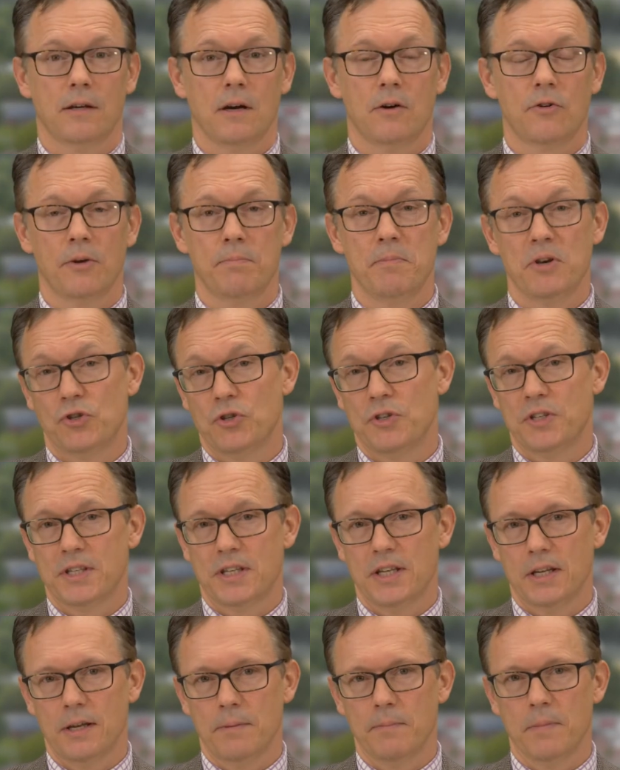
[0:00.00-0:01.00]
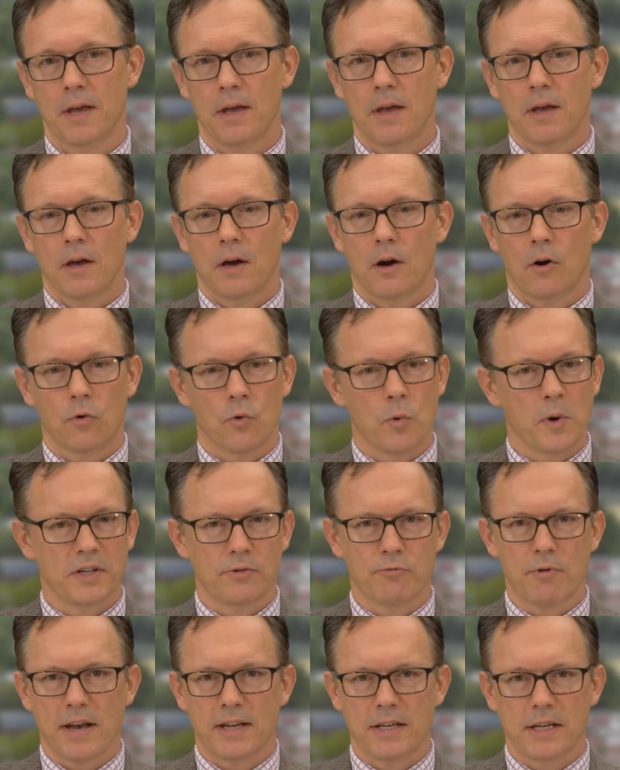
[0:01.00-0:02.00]
Our admissions team are
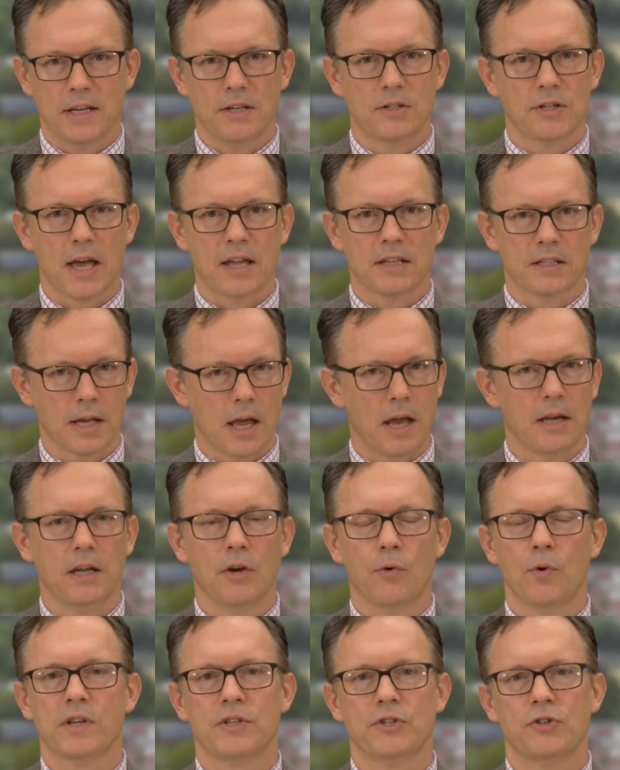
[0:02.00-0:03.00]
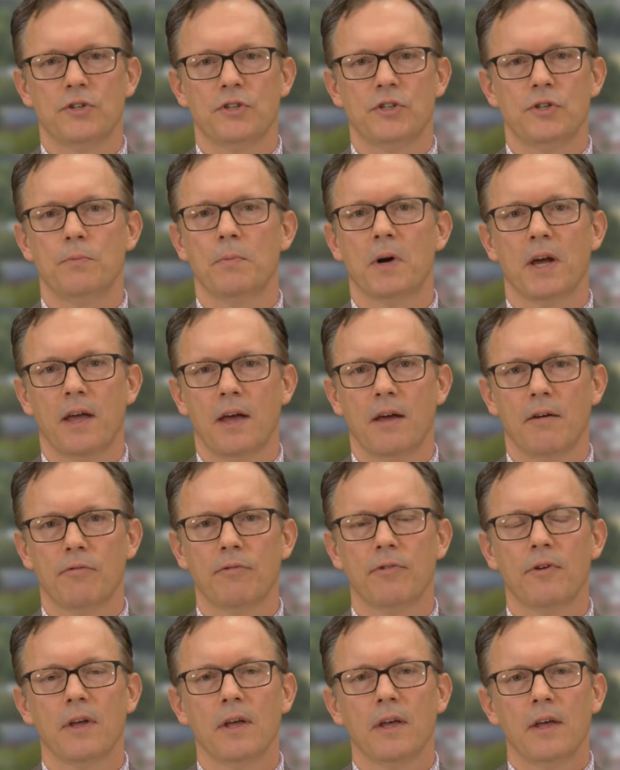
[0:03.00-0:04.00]
always ready to answer any questions you might
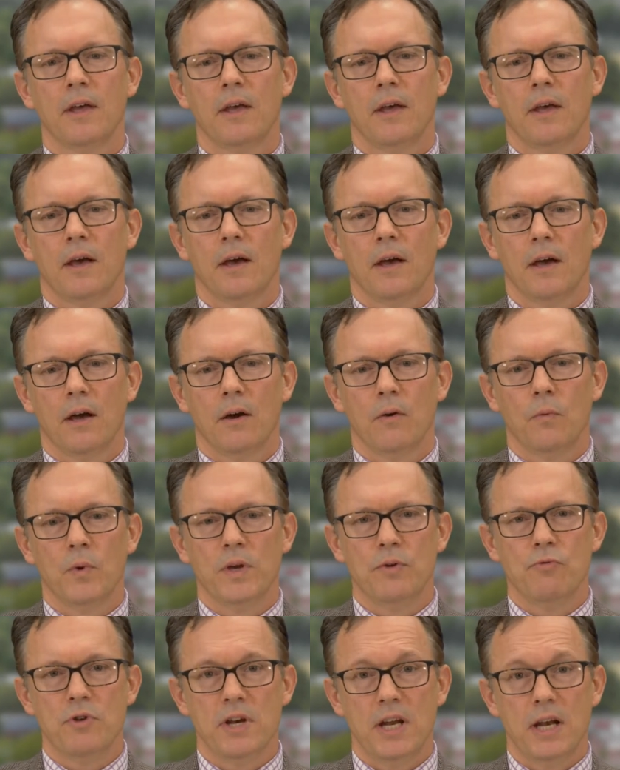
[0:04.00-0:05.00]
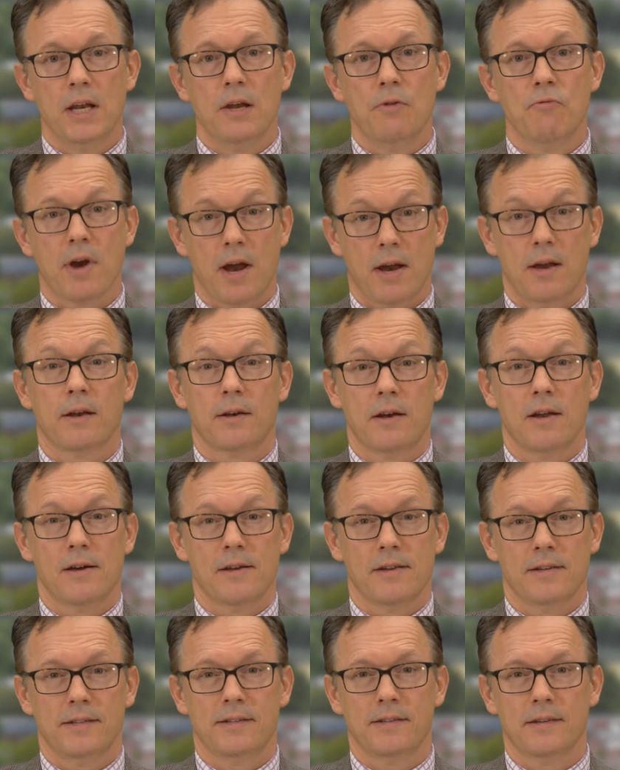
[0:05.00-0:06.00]
have. We really
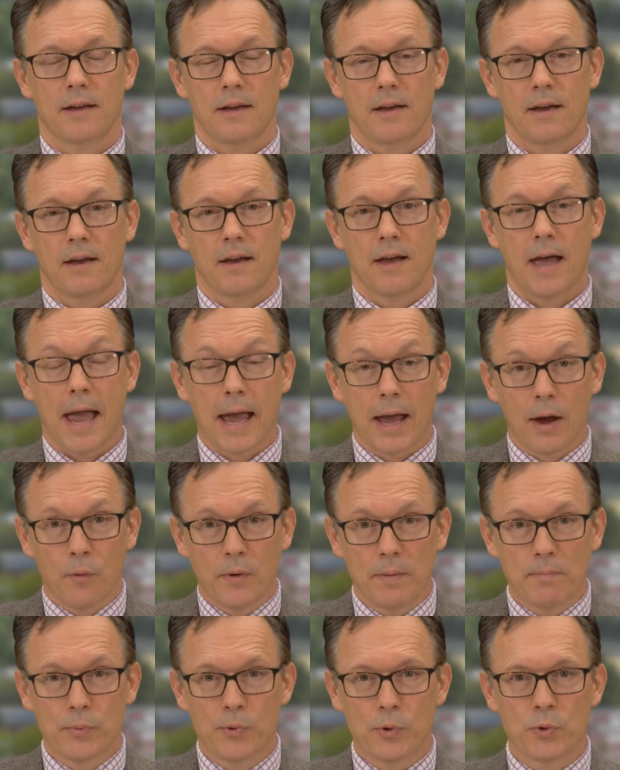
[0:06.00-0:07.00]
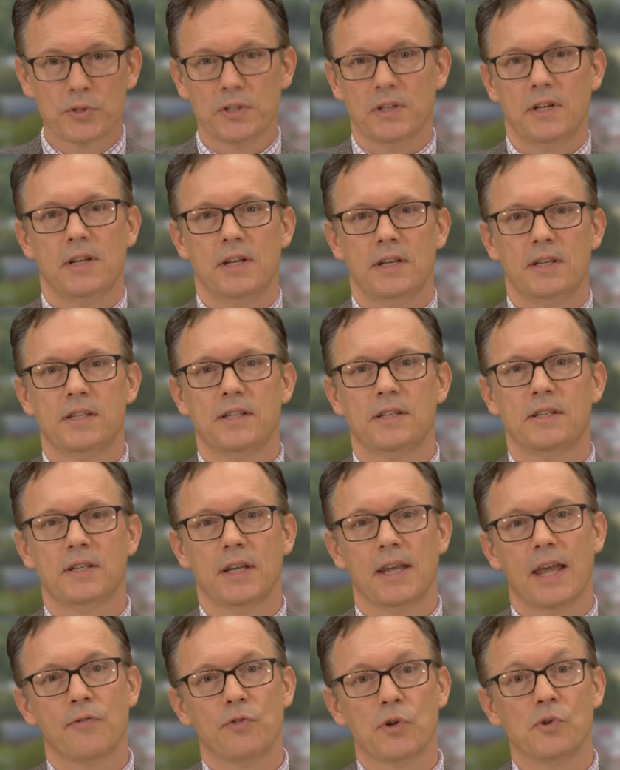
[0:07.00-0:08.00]
recognise how important it is
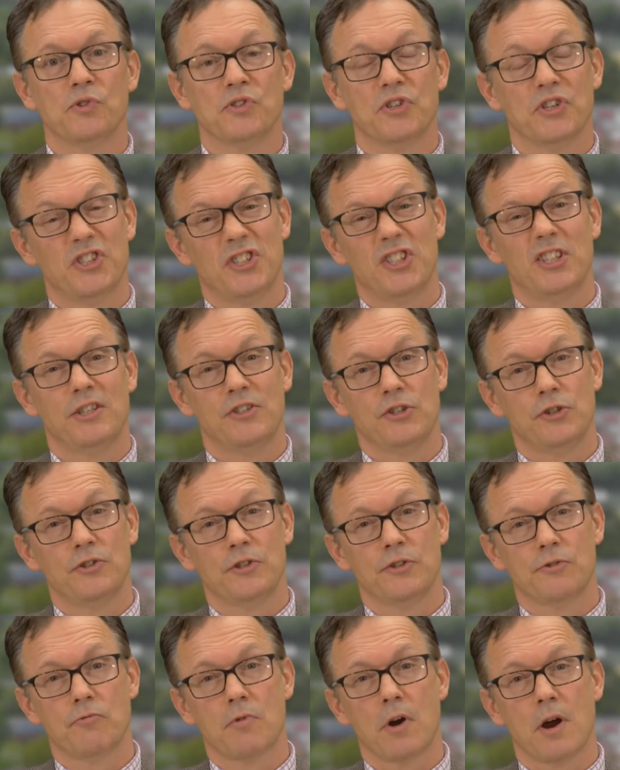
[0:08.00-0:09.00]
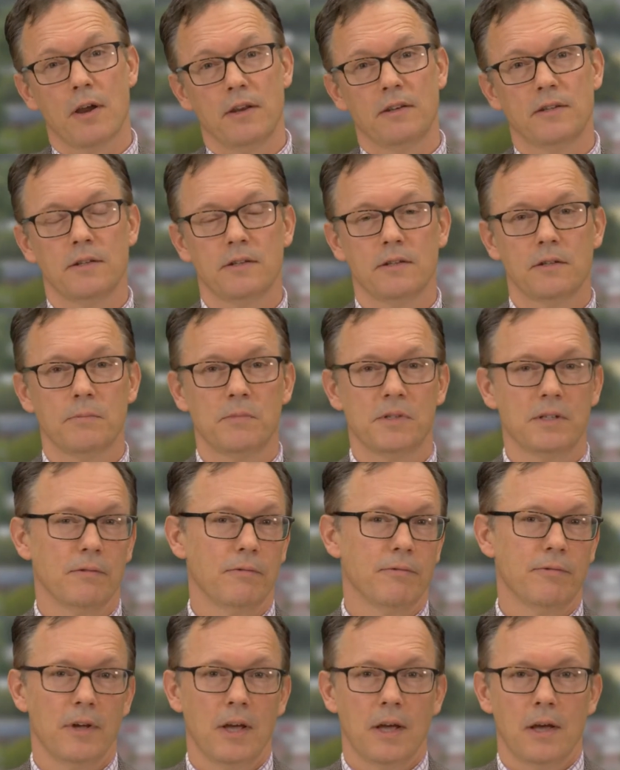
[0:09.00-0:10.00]
to get those decisions right in terms
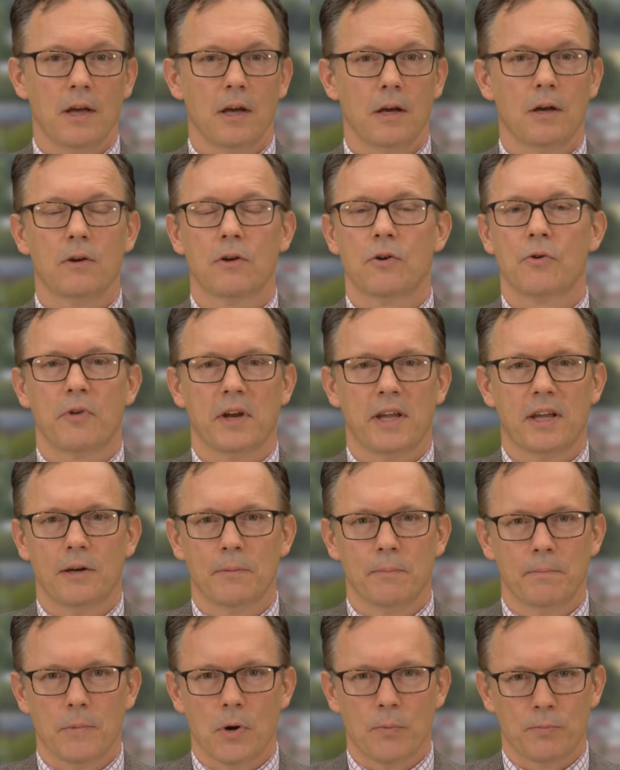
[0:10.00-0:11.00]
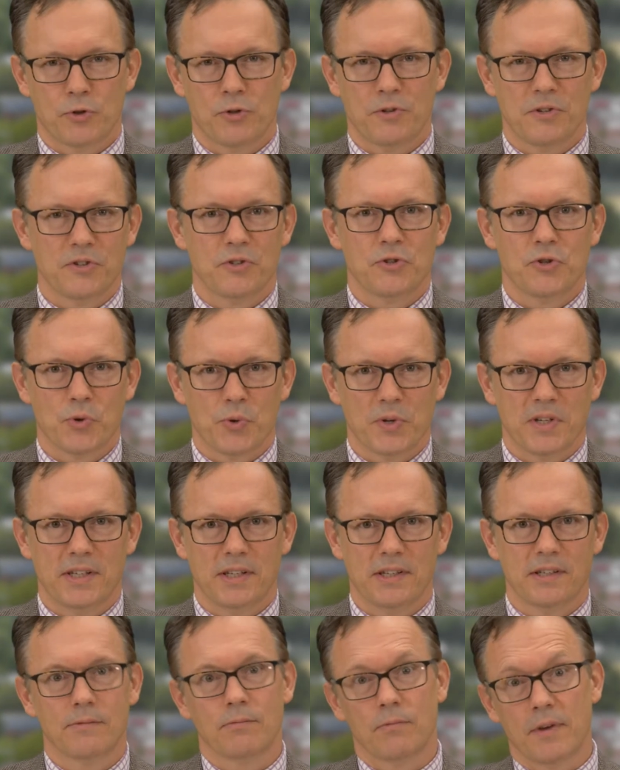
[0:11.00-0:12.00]
of curriculum options and
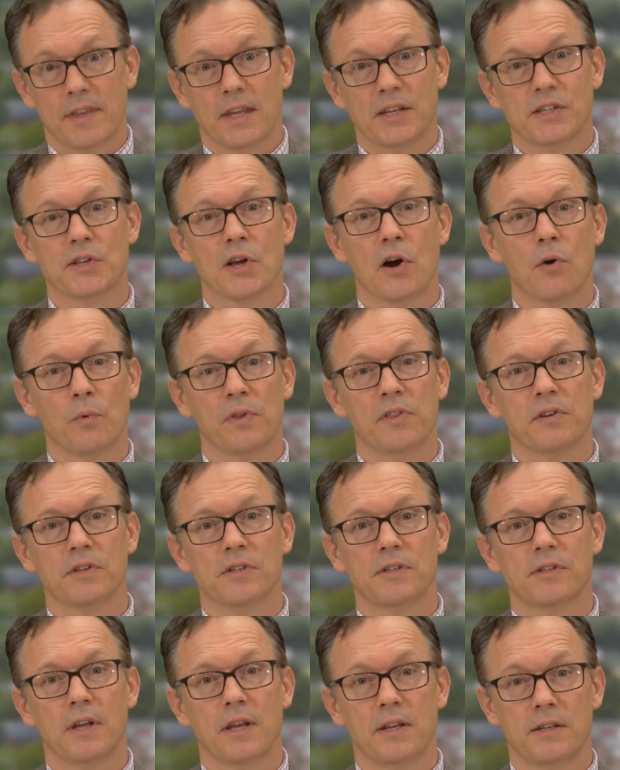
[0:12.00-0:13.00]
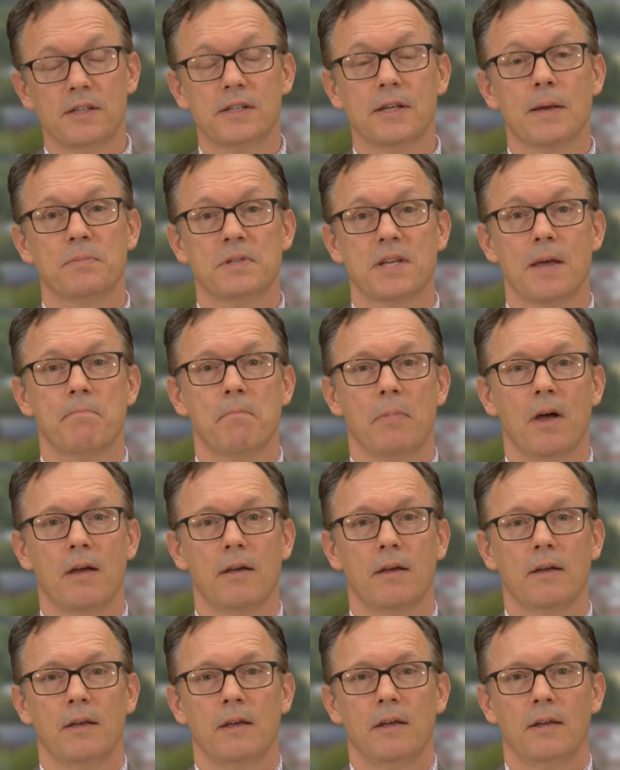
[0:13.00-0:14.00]
choices when they start with us in September.